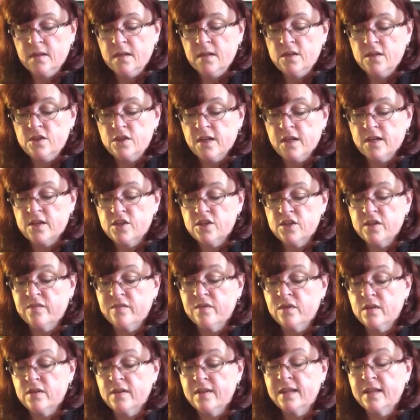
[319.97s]
Jack
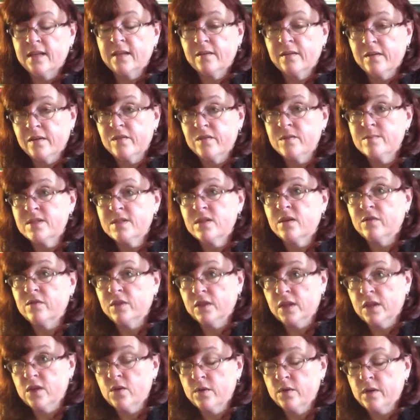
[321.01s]
shivered, thinking of himself
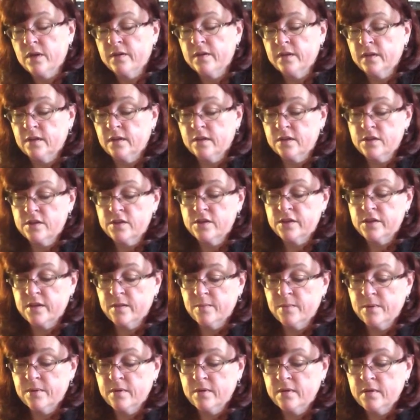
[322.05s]
alone on the large ship.
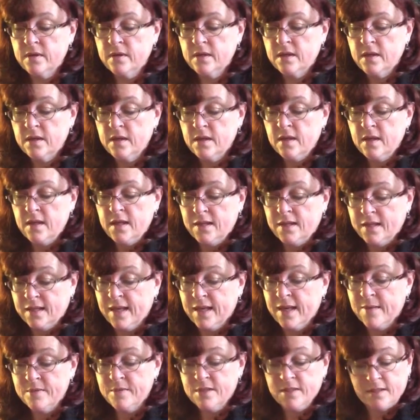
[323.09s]
The
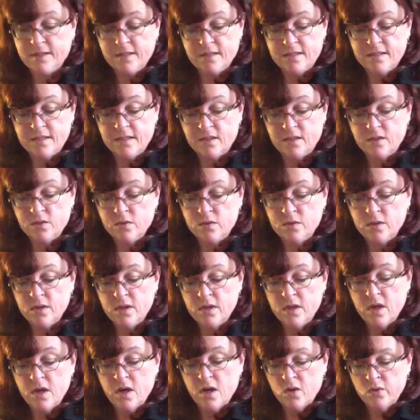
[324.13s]
captain continued,
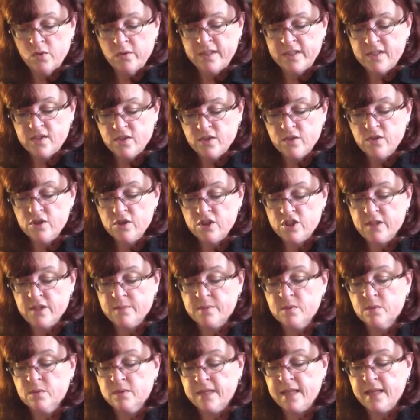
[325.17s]
"Only certain
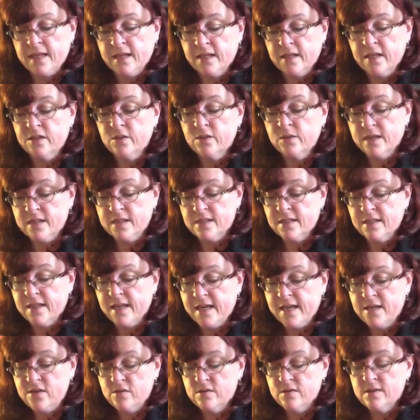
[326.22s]
ships will take an underage
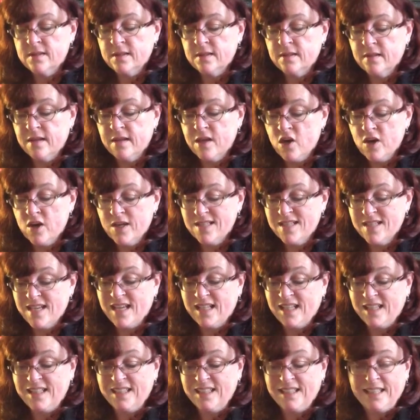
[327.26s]
lad, you see. They aren't
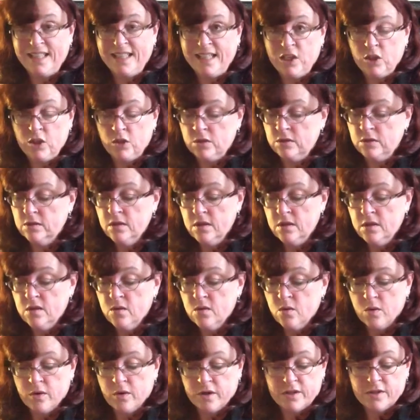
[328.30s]
exactly legal,
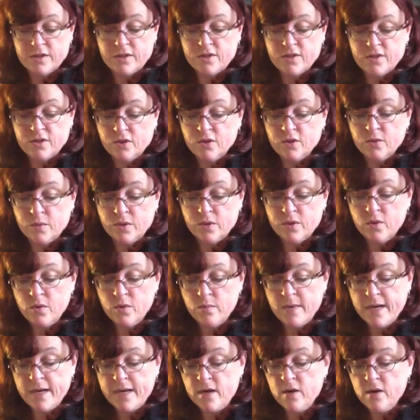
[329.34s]
or concerned with who
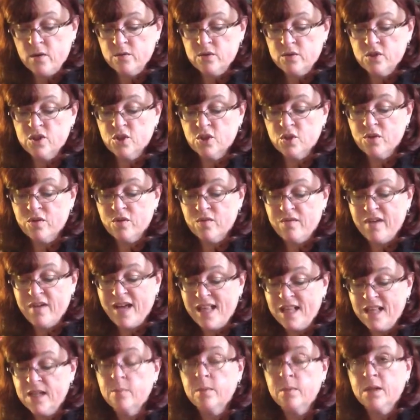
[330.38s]
might own certain
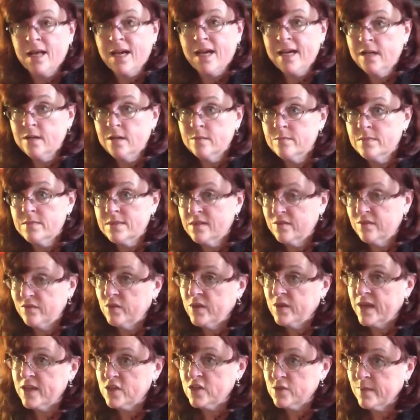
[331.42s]
valuable items, if you
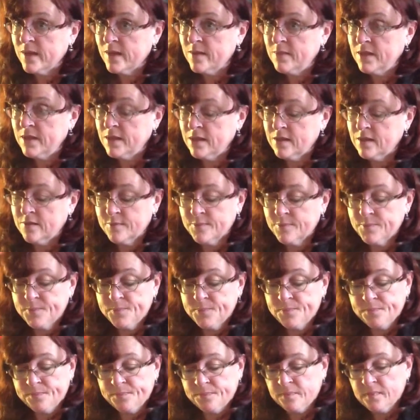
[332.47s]
catch my meaning."
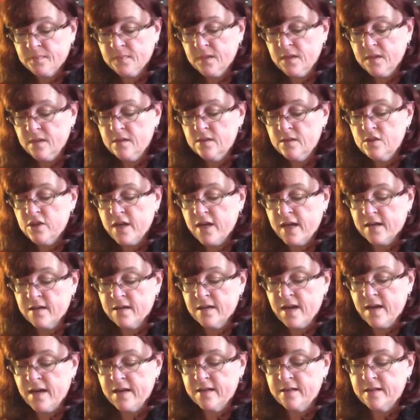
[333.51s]
Jack
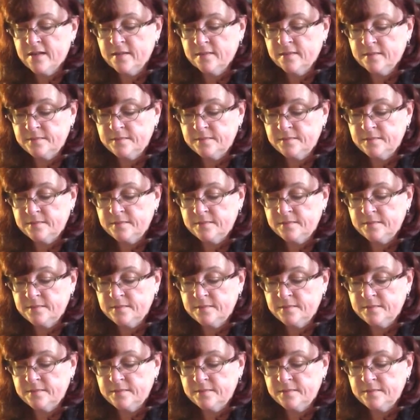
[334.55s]
nodded.